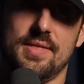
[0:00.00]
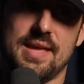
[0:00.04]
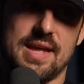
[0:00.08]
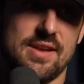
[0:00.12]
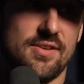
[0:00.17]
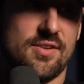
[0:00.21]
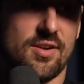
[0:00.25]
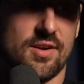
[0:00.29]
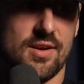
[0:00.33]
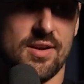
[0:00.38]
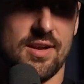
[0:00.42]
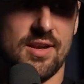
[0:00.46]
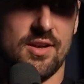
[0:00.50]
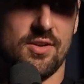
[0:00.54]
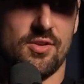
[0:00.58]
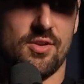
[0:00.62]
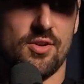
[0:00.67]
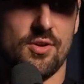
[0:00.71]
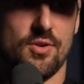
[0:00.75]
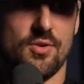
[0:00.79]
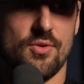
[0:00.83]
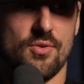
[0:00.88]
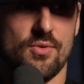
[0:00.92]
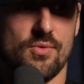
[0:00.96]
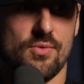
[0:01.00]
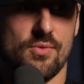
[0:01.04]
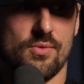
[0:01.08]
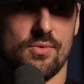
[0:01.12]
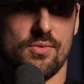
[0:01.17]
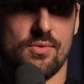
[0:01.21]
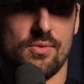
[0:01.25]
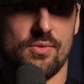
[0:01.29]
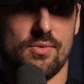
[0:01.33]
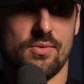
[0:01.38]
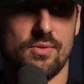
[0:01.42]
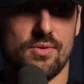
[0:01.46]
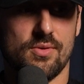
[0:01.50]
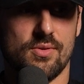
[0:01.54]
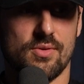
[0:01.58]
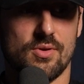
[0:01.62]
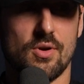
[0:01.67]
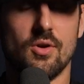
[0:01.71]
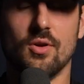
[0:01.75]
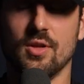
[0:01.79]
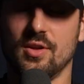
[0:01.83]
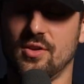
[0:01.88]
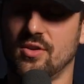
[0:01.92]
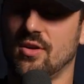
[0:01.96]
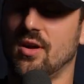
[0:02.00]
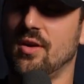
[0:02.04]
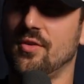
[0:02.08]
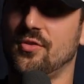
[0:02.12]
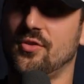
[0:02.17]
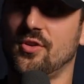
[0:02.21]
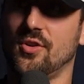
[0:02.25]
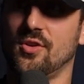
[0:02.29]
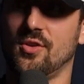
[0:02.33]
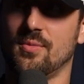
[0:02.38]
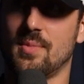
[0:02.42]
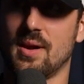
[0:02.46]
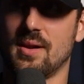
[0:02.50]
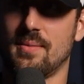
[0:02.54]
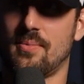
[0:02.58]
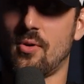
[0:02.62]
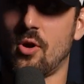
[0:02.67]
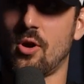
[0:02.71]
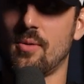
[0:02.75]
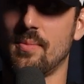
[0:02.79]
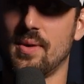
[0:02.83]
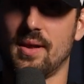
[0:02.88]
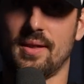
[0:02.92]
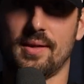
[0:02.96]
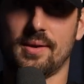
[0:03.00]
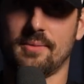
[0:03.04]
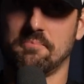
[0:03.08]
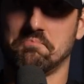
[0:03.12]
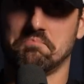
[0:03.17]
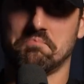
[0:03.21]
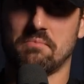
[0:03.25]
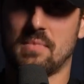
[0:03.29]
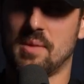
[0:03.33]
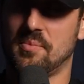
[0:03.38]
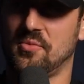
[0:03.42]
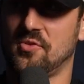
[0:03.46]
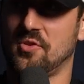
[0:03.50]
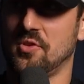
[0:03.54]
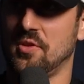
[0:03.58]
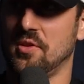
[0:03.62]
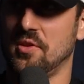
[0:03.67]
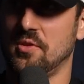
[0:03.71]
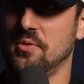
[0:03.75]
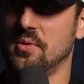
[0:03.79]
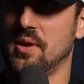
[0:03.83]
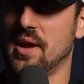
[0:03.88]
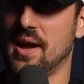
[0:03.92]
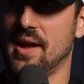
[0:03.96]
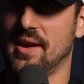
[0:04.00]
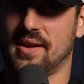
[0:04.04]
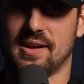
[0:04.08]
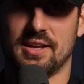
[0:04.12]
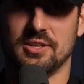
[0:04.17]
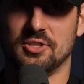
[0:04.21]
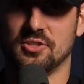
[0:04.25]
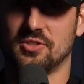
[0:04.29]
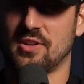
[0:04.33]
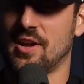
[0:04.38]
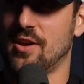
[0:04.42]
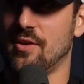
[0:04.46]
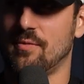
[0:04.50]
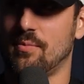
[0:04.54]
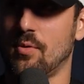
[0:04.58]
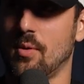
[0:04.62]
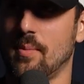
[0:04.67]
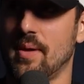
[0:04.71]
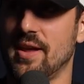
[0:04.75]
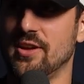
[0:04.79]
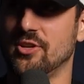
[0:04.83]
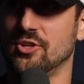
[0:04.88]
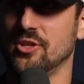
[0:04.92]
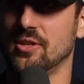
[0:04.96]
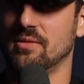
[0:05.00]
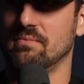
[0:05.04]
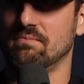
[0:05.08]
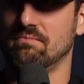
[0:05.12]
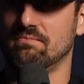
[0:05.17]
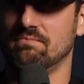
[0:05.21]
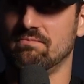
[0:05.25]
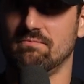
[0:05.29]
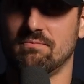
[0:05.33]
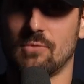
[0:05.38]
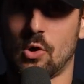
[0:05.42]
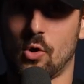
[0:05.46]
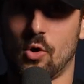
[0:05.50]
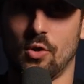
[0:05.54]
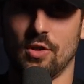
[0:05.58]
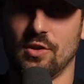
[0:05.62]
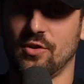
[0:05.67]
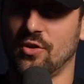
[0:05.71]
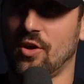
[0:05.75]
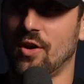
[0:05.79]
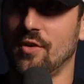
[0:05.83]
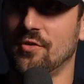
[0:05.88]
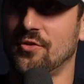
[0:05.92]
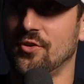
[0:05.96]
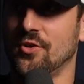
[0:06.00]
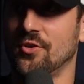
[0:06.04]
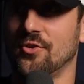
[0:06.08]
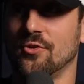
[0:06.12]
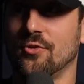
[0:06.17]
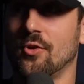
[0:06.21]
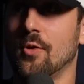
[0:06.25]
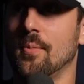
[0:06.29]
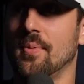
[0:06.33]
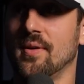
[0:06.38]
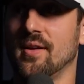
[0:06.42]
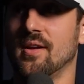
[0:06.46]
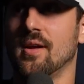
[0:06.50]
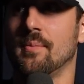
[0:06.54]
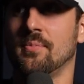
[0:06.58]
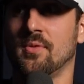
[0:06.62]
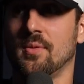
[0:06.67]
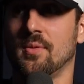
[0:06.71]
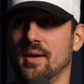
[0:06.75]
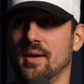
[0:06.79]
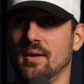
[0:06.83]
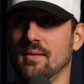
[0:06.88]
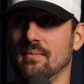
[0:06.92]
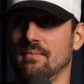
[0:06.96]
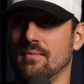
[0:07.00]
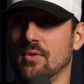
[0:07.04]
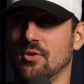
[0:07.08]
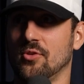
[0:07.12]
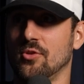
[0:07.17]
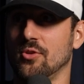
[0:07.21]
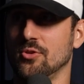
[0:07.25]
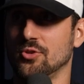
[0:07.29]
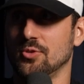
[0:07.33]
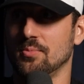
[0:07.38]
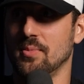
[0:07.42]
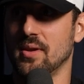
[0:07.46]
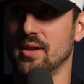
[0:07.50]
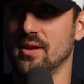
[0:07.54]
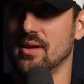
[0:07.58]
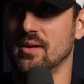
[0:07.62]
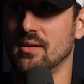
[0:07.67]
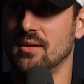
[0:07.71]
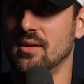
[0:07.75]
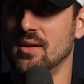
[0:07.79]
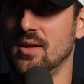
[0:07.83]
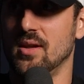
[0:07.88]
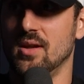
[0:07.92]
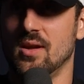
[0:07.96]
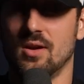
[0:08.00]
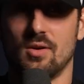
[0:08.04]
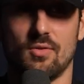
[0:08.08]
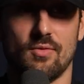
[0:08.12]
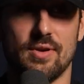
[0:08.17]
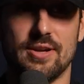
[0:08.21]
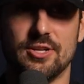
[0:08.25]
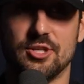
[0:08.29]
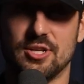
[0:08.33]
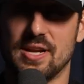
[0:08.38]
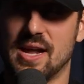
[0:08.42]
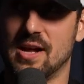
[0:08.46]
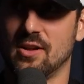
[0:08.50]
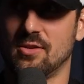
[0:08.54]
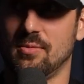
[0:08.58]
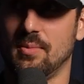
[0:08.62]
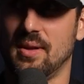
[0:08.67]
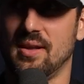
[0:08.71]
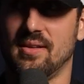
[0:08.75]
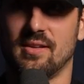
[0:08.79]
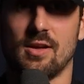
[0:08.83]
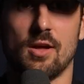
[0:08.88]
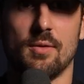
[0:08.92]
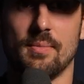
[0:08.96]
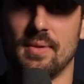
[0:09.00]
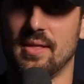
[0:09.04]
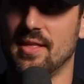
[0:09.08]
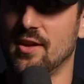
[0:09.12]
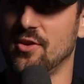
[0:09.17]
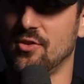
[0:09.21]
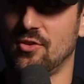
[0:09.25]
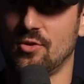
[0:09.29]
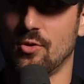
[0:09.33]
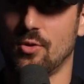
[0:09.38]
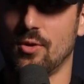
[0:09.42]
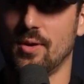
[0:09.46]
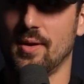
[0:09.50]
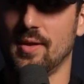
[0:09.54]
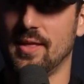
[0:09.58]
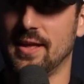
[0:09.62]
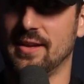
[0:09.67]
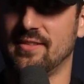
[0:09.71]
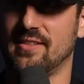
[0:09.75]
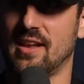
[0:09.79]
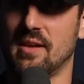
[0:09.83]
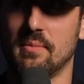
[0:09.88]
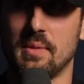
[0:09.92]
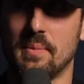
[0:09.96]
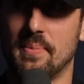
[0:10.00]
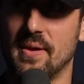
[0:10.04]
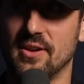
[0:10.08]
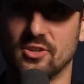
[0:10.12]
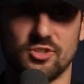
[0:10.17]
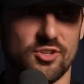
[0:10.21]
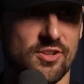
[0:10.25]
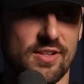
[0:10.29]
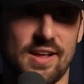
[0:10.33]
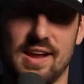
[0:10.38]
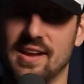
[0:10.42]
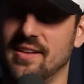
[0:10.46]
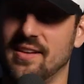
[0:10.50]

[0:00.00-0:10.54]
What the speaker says: Then turned into all these officers in my department. Like, I'm still a new guy. I just got off probation. All these officers are opening me on social media, reaching out to me, telling me their story, like sending me pictures